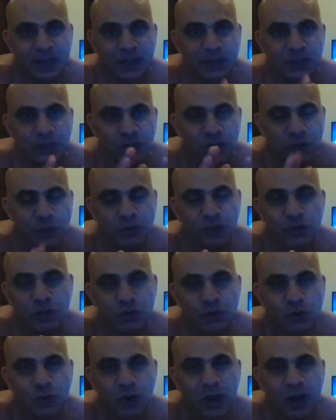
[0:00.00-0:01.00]
you can
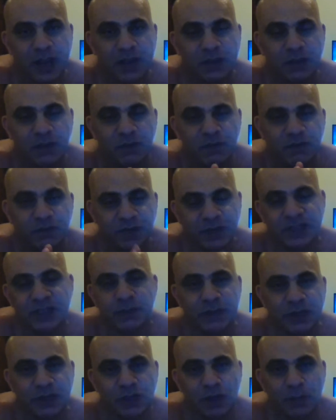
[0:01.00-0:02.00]
try and convince
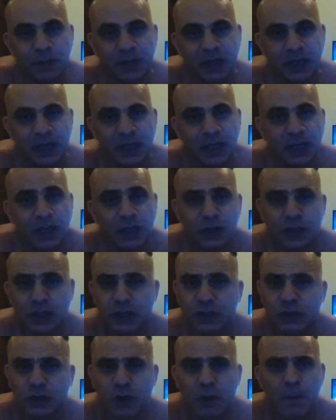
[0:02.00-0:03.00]
me, Tommy, that
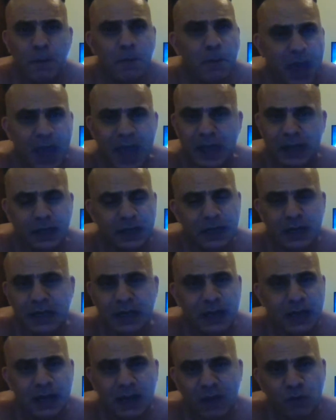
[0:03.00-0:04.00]
you're madly
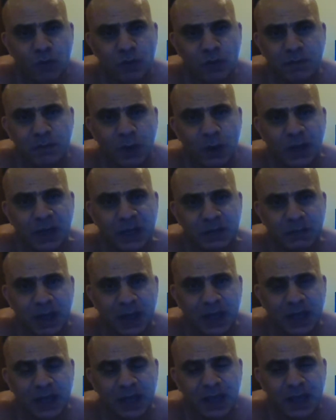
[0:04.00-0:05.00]
in love with Molly
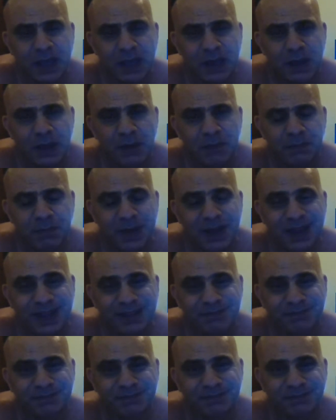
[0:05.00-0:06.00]
May.
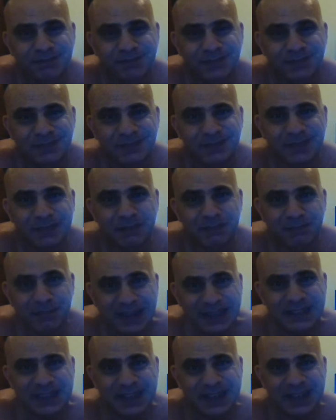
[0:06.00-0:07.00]
But
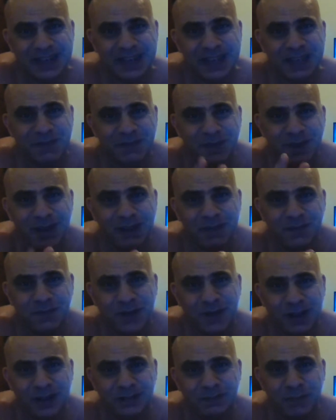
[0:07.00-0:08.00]
basically, if I
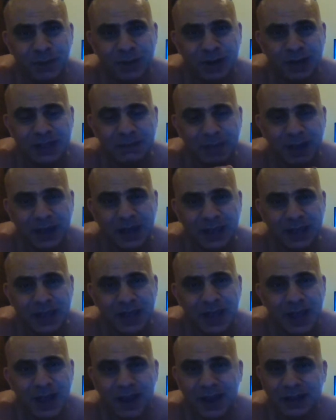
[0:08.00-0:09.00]
fucked Molly May,
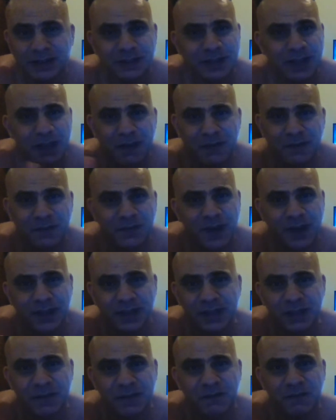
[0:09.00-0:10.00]
I'd get a
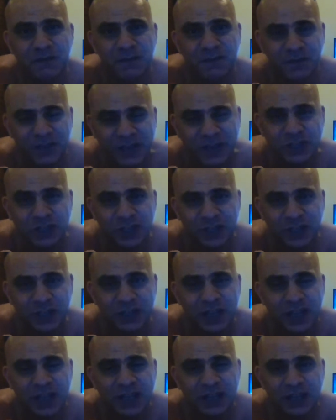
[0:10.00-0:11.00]
fucking
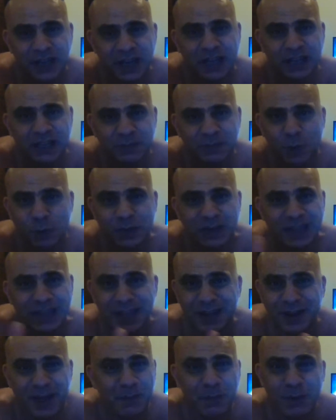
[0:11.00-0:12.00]
confession the next morning.
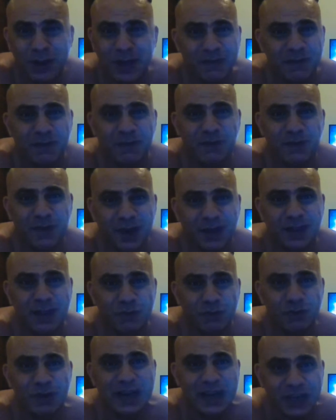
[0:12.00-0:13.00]
And I'm not even
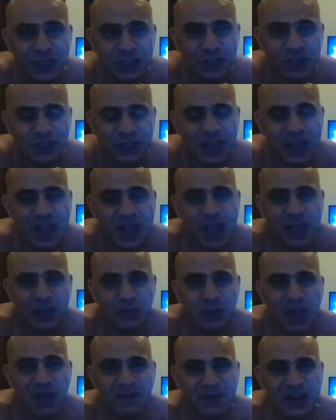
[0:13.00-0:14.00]
fucking religious.
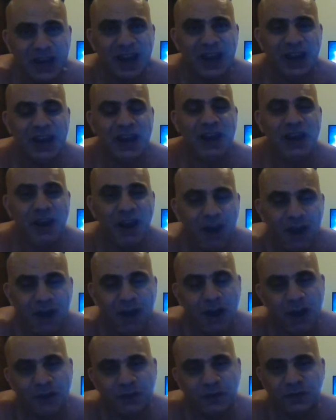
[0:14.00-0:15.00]
You're having a
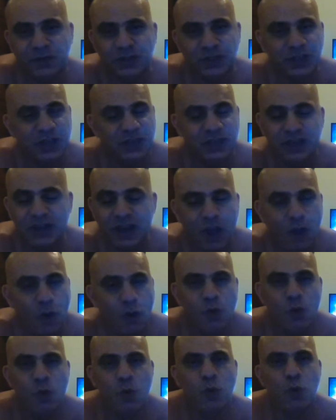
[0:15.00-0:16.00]
laugh.
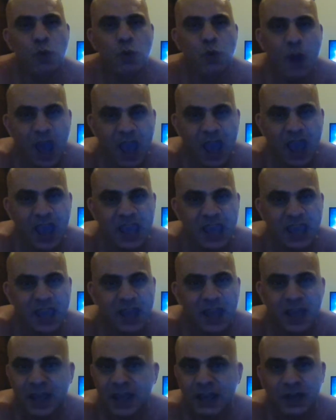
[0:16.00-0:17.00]
No way.
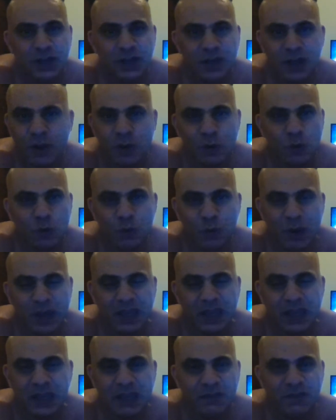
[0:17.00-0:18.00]

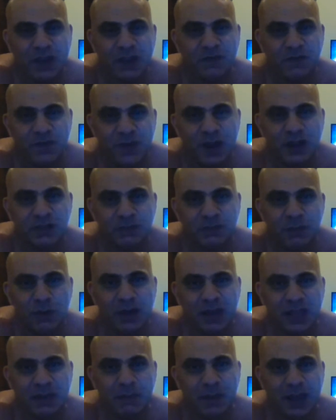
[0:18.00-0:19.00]
If I fucked
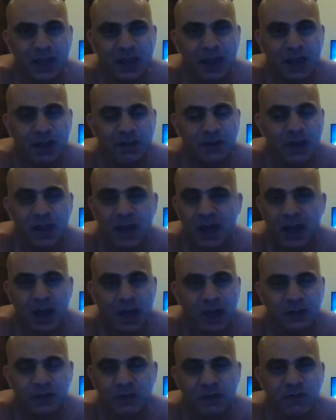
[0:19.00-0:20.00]
Molly May,
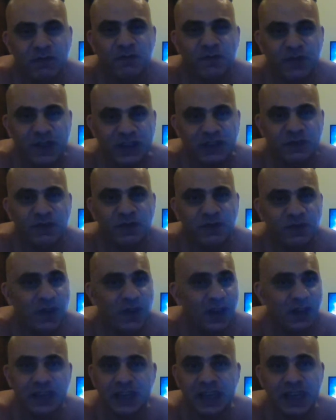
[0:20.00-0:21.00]
I'd confess for
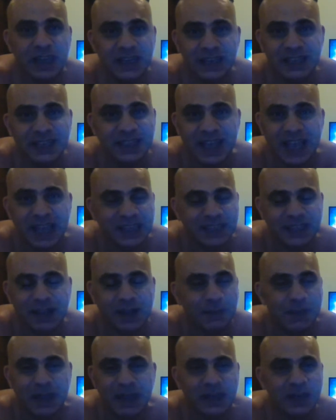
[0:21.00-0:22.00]
fucking incest. I
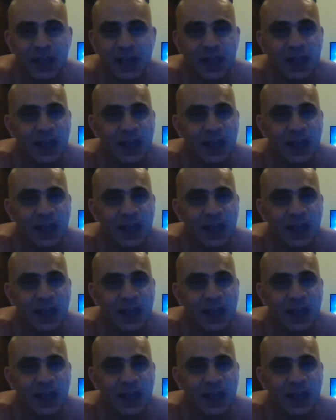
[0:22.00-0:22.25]
mean,